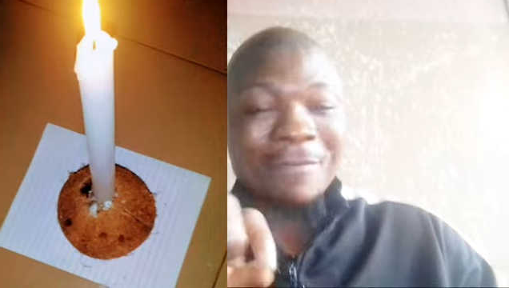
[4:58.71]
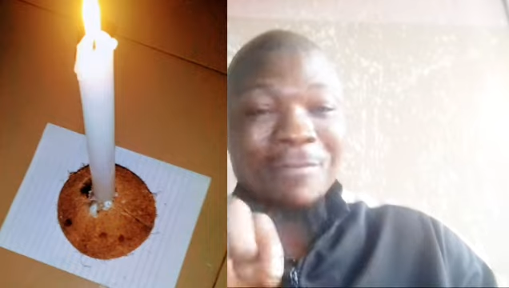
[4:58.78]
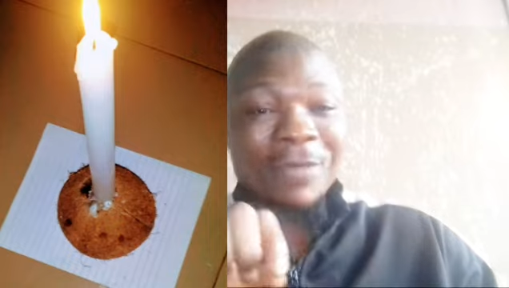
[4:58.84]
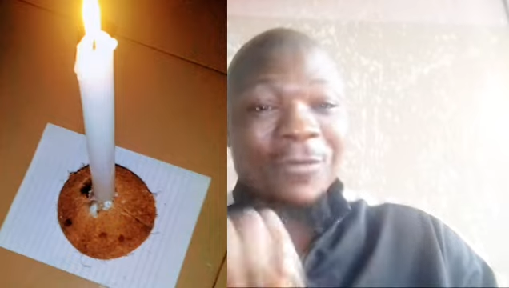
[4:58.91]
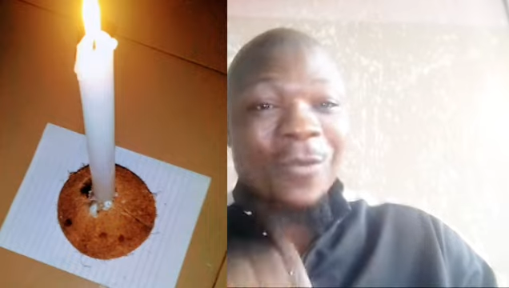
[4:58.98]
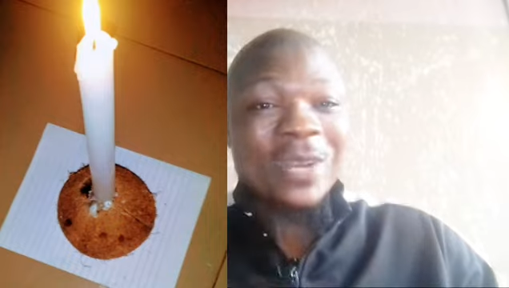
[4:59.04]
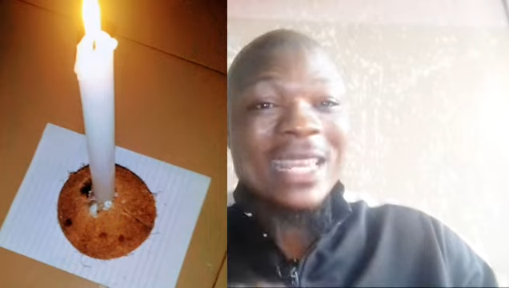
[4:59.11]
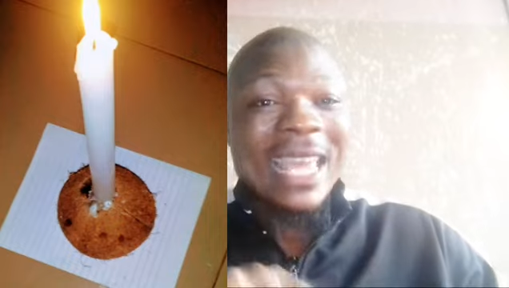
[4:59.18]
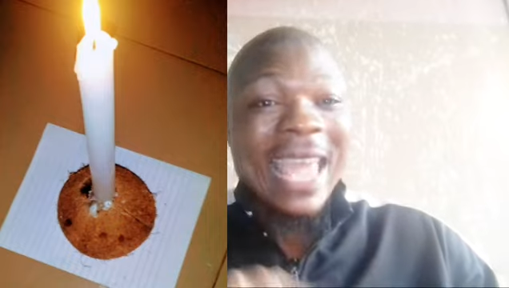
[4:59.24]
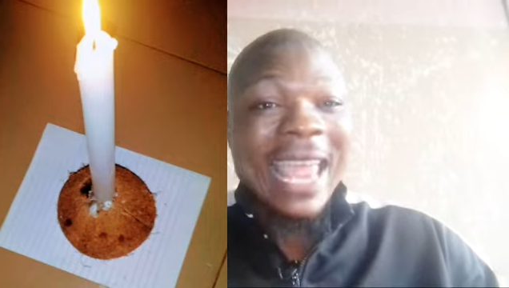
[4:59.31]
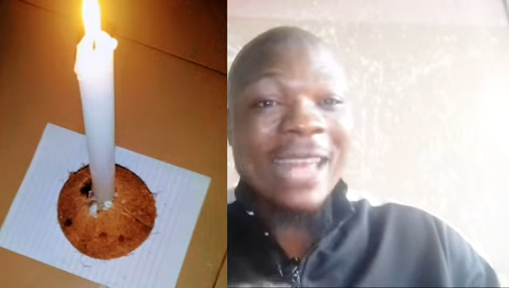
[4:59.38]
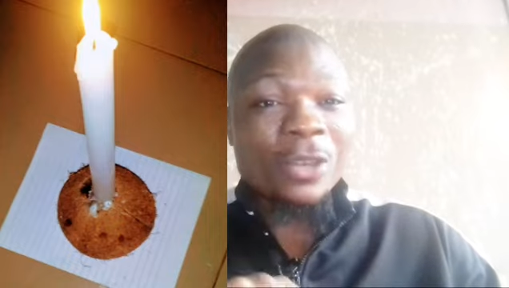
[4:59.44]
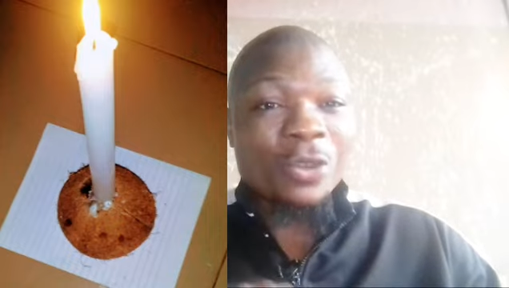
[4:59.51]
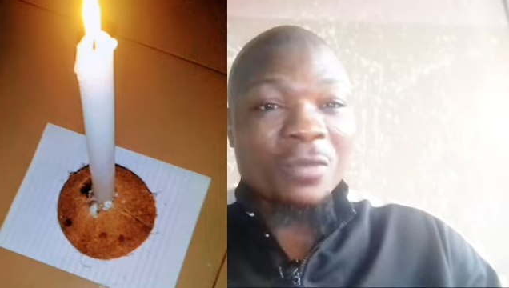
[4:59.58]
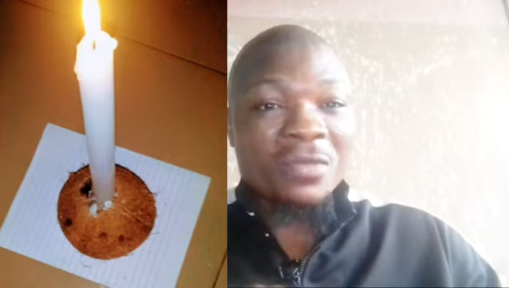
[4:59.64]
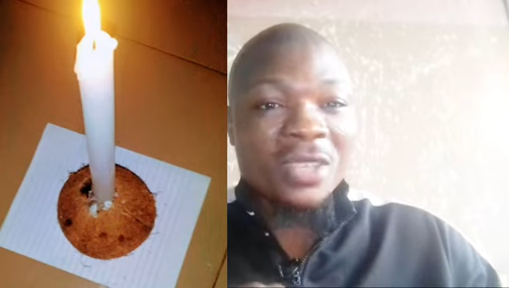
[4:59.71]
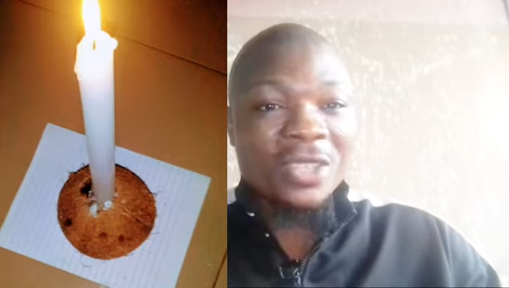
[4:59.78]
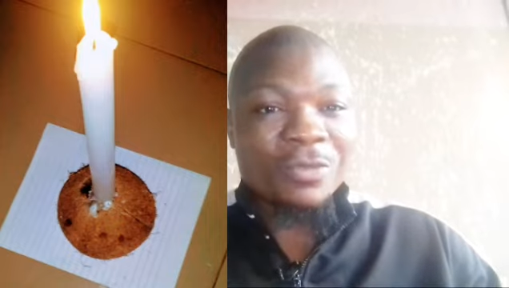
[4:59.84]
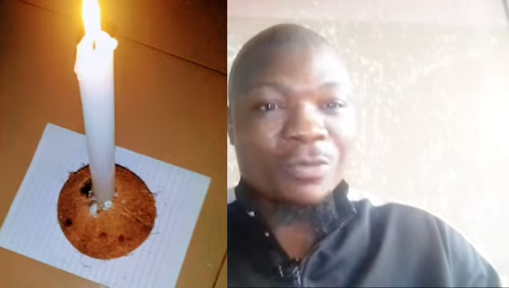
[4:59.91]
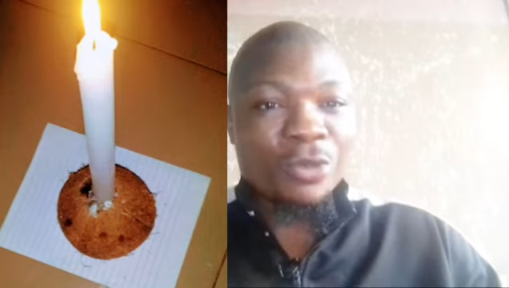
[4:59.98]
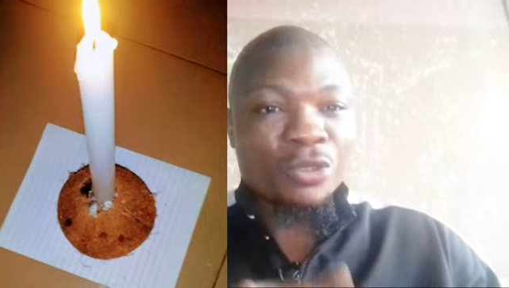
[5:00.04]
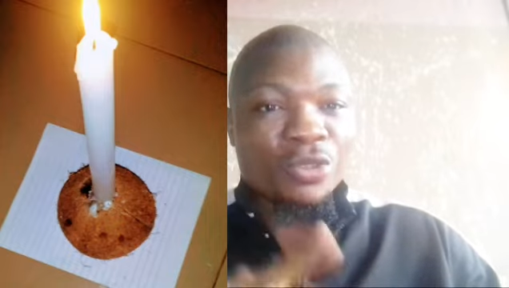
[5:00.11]
Before the end of
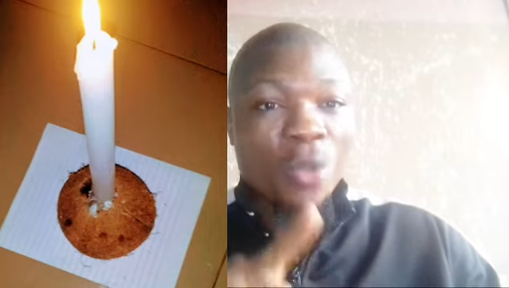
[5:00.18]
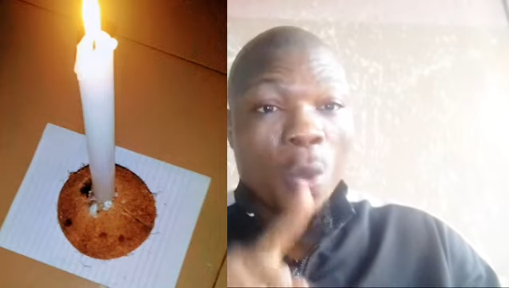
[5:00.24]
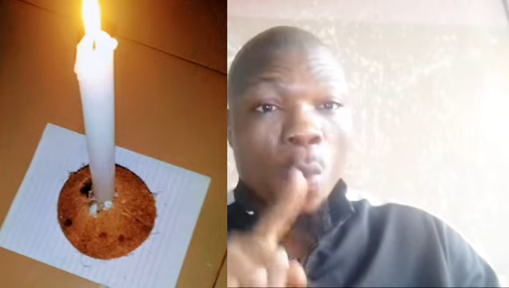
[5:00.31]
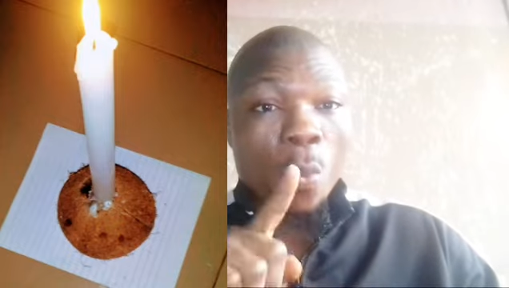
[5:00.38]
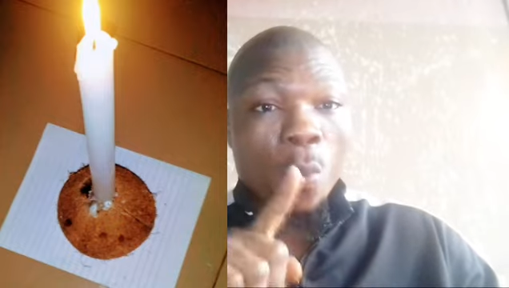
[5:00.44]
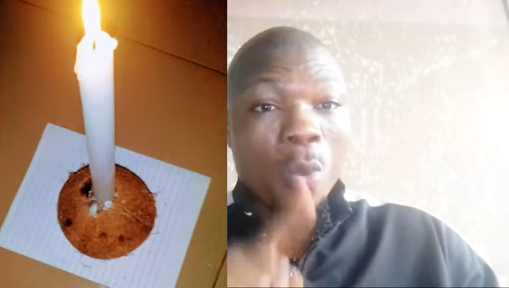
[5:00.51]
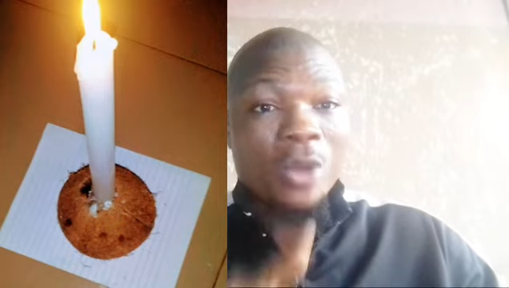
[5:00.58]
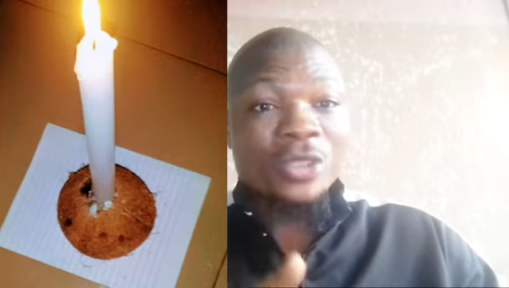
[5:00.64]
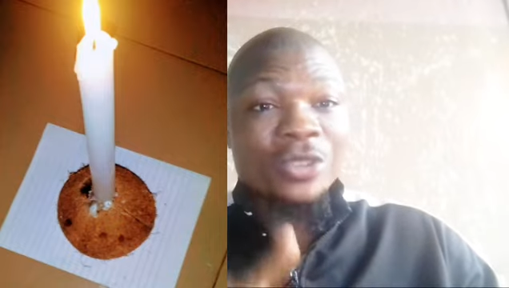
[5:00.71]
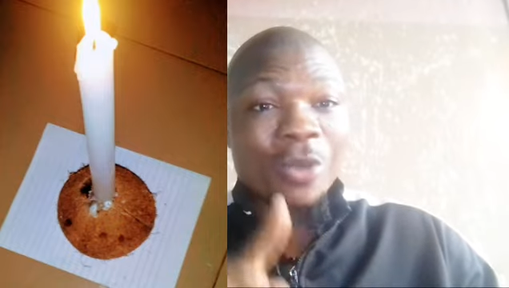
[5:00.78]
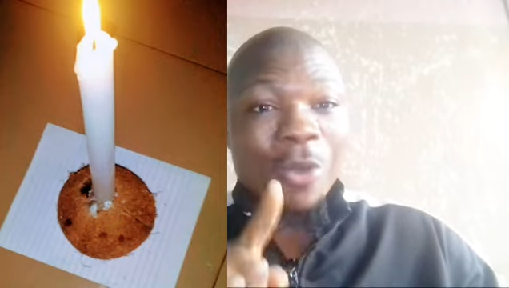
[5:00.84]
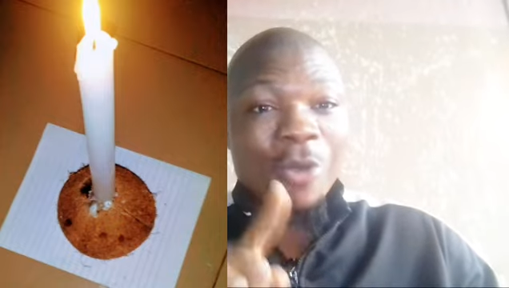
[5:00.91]
this month, watch